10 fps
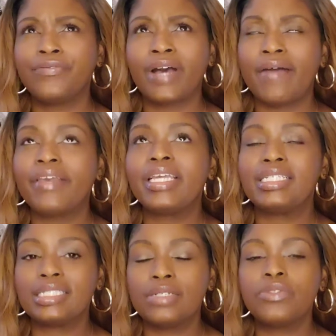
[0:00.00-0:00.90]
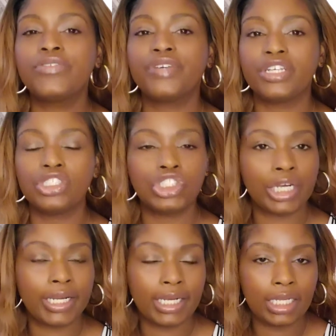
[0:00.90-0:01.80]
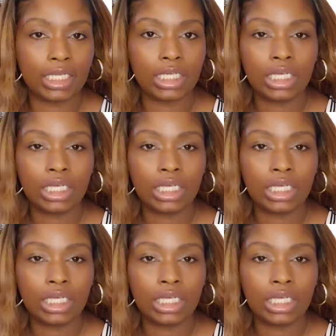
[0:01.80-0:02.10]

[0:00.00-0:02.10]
5 8s, and it was very draining.